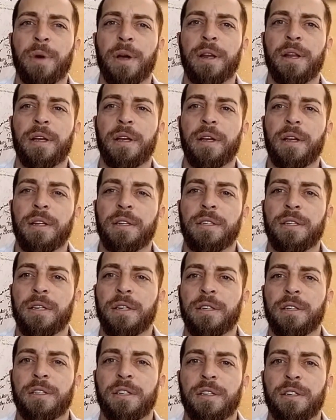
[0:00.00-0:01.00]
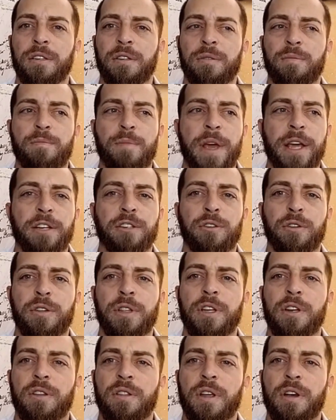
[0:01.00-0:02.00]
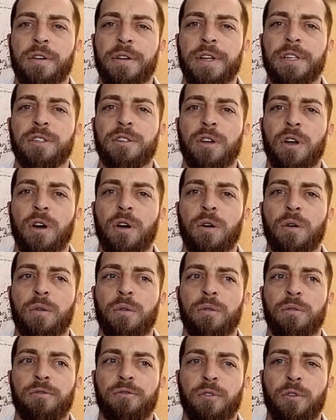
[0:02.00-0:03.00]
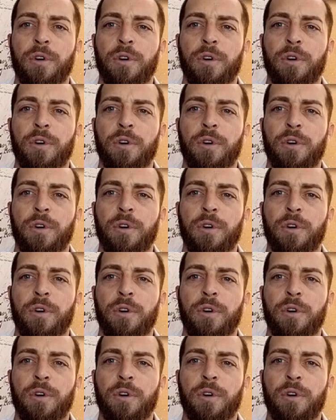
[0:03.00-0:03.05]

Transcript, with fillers: but to to make sure that there is no